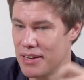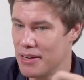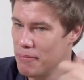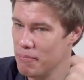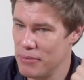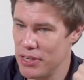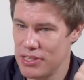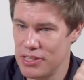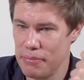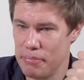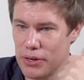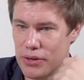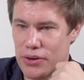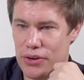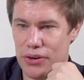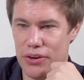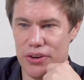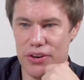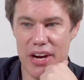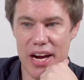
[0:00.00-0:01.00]
Merci
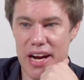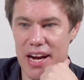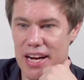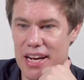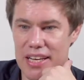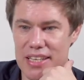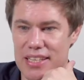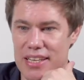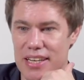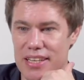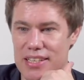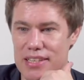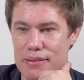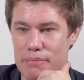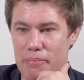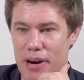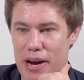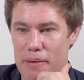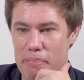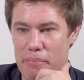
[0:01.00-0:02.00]
beaucoup. Uh, it's, it's
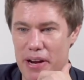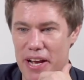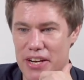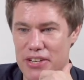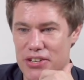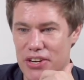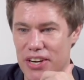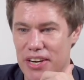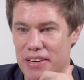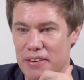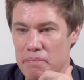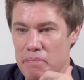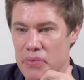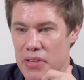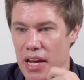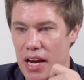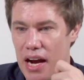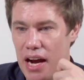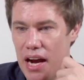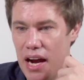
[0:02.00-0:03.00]
my pleasure.
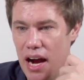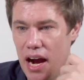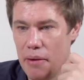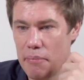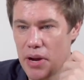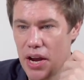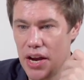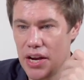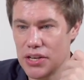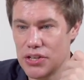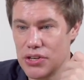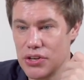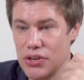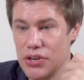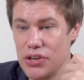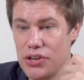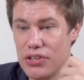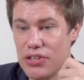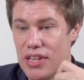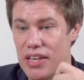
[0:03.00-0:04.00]
Uh, I'm going to
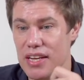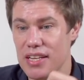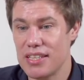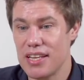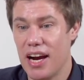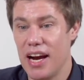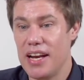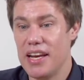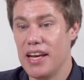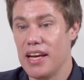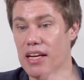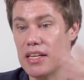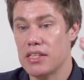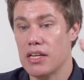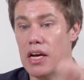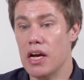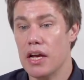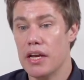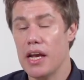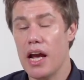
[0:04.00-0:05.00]
use these ideas.
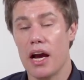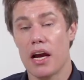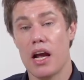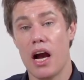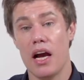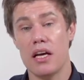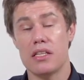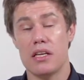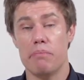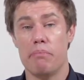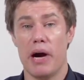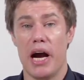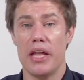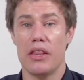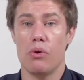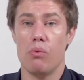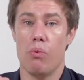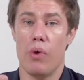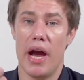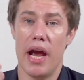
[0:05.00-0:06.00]
Yeah, guys, and by
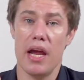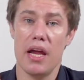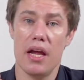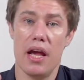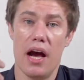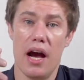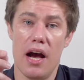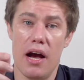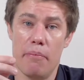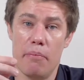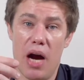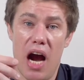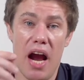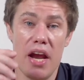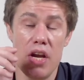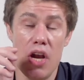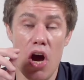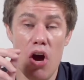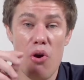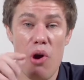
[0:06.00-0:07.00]
the way, um, I
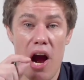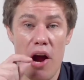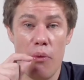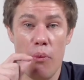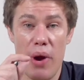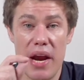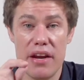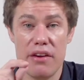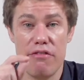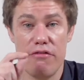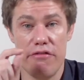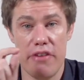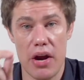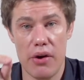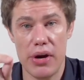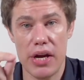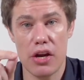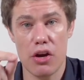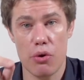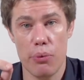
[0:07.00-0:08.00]
know I went
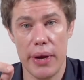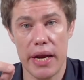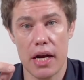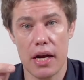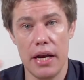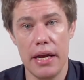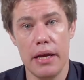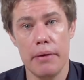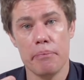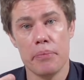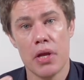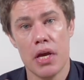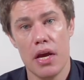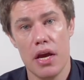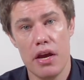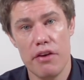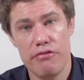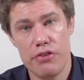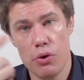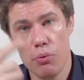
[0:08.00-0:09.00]
very quickly.
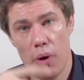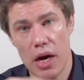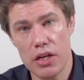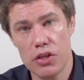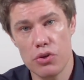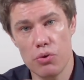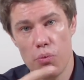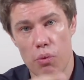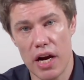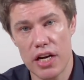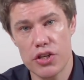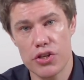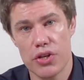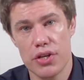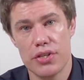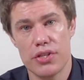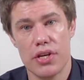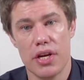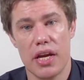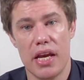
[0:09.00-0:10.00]
If you want to watch
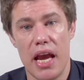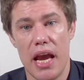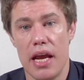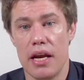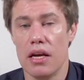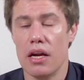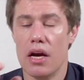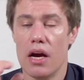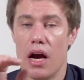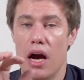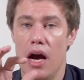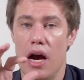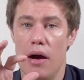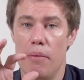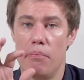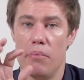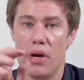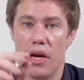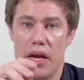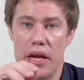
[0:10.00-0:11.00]
this again,
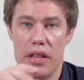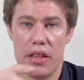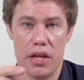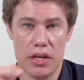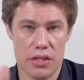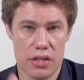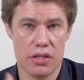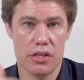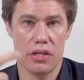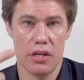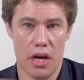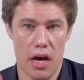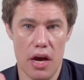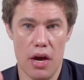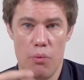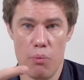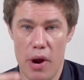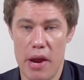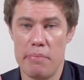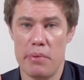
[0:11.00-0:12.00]
um, this
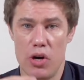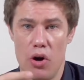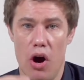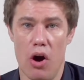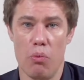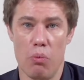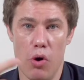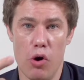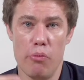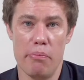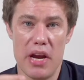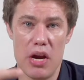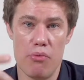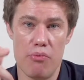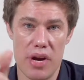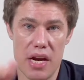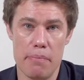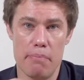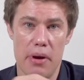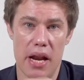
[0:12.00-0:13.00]
uh, webinar will be
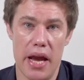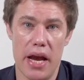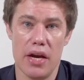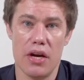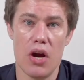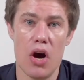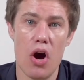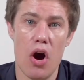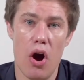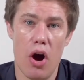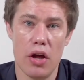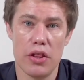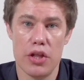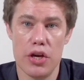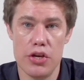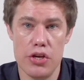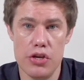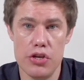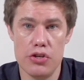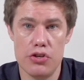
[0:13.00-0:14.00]
replayed on
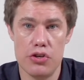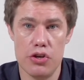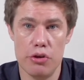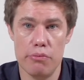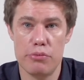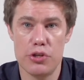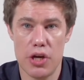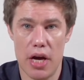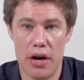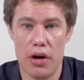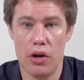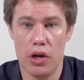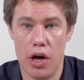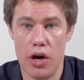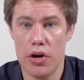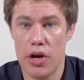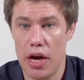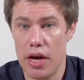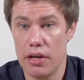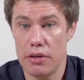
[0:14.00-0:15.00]
the YouTube channel.
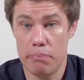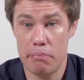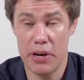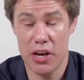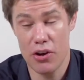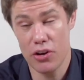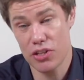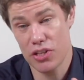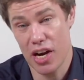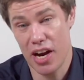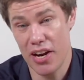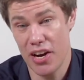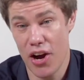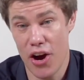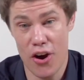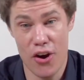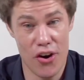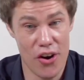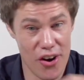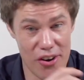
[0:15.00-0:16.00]
Okay, because I
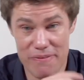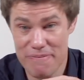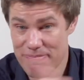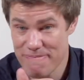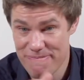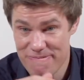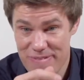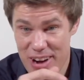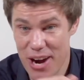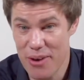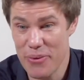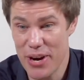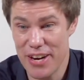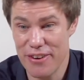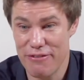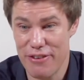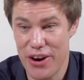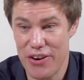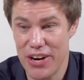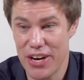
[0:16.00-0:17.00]
know I
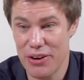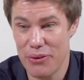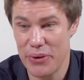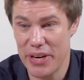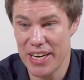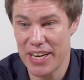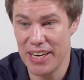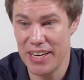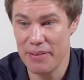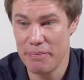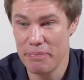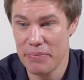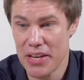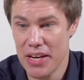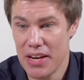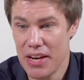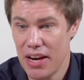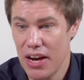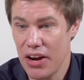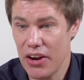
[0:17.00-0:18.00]
went very quickly.
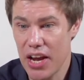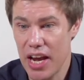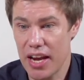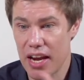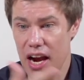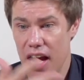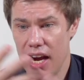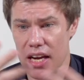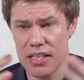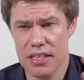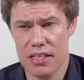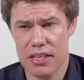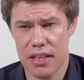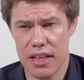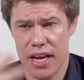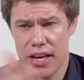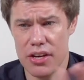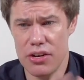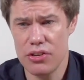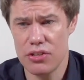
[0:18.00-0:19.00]
Okay, guys,
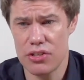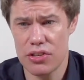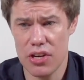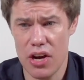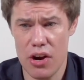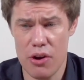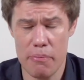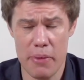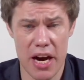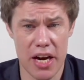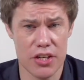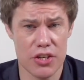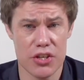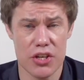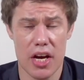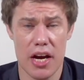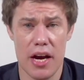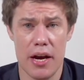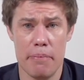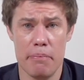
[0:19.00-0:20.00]
thank you so much.
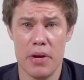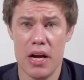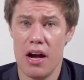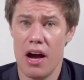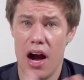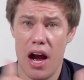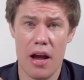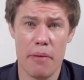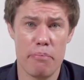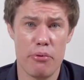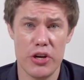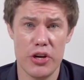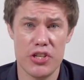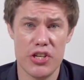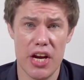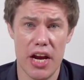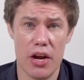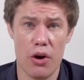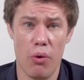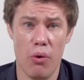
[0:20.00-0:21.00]
Um, I
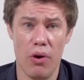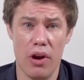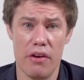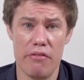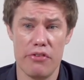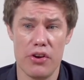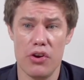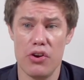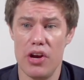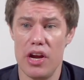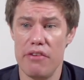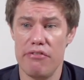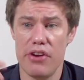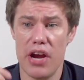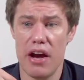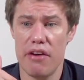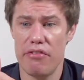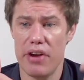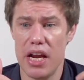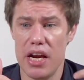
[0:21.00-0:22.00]
appreciate all of you. If you
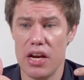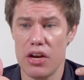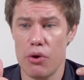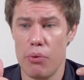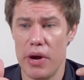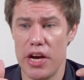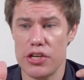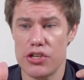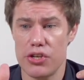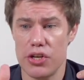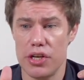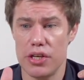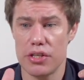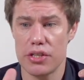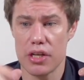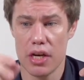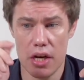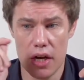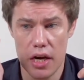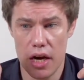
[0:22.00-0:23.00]
have any
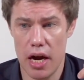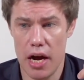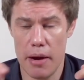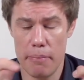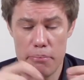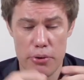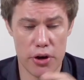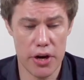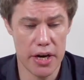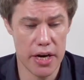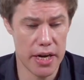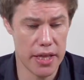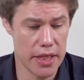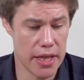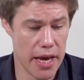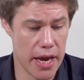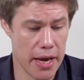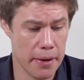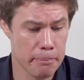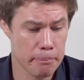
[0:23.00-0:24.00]
questions, uh, put it in
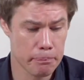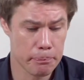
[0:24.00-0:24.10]
there.